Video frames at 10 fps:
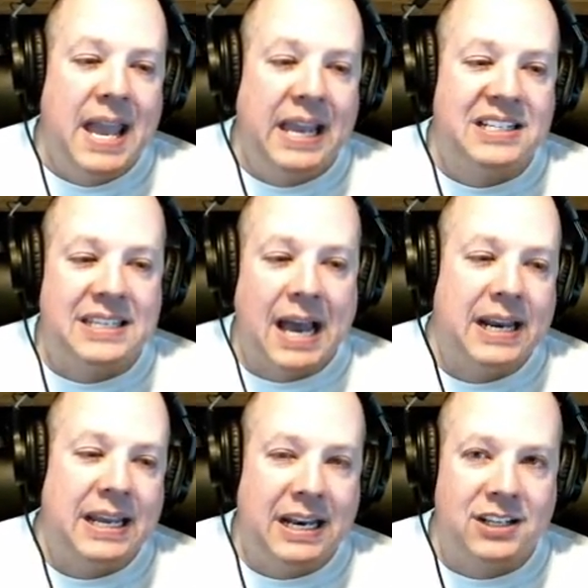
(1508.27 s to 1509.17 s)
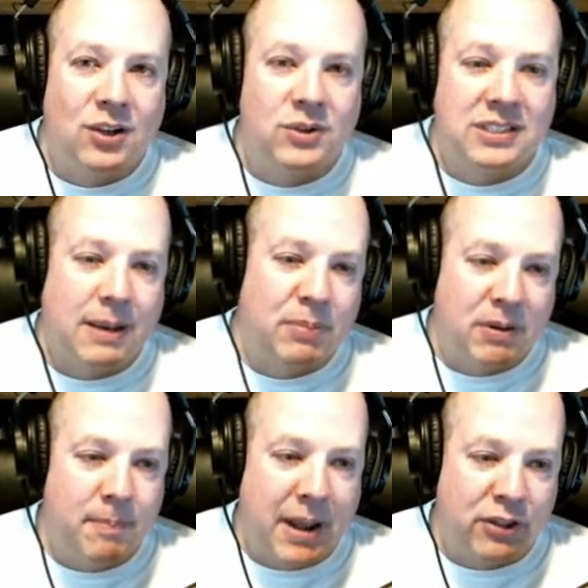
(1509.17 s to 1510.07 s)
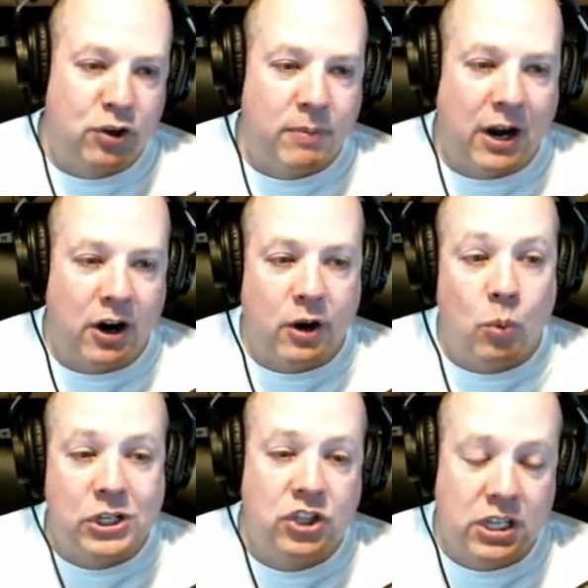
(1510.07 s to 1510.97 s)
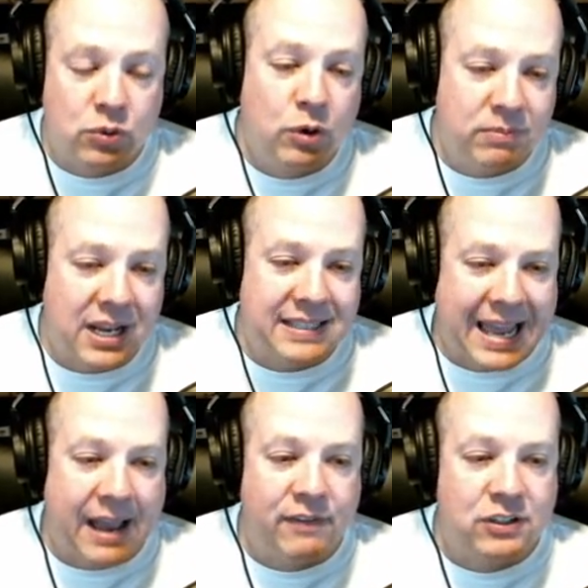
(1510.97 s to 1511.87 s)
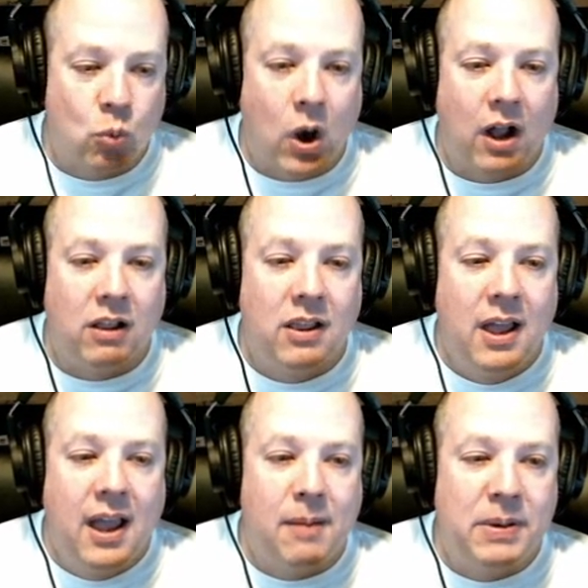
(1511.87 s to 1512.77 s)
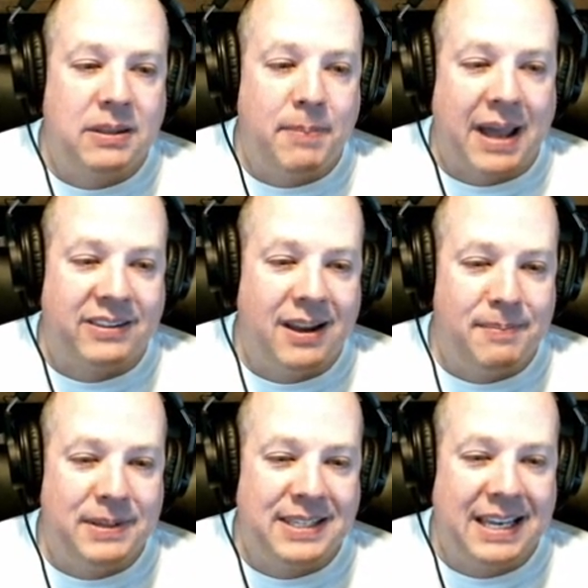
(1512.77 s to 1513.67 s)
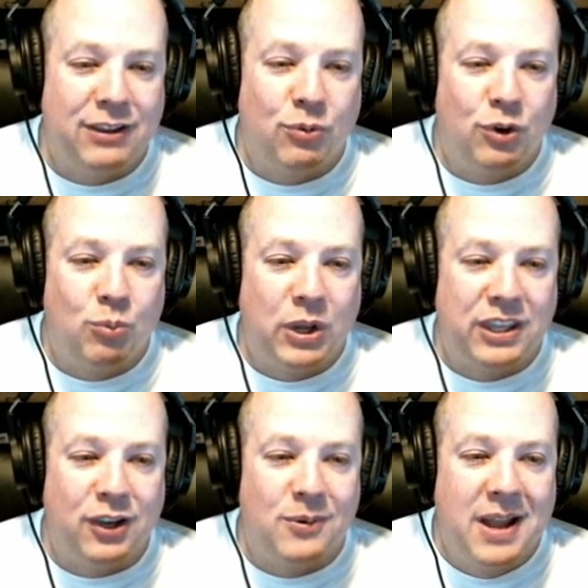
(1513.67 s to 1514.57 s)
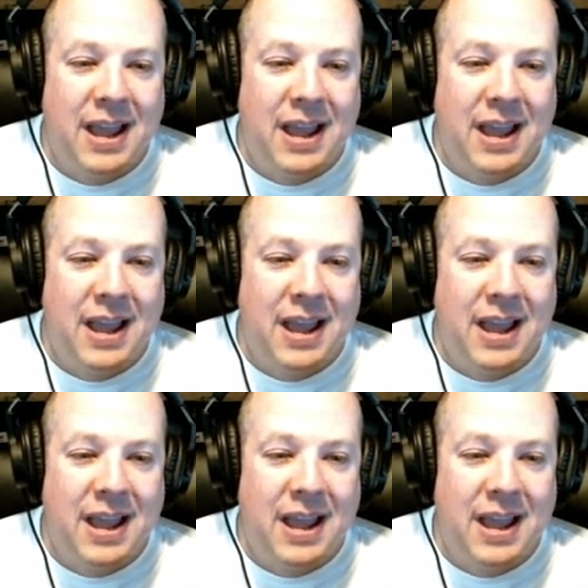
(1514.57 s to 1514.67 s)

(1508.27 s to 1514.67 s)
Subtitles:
It's not in its own separate bathroom area, which this room does have as well, but the bathtub is in the room with you.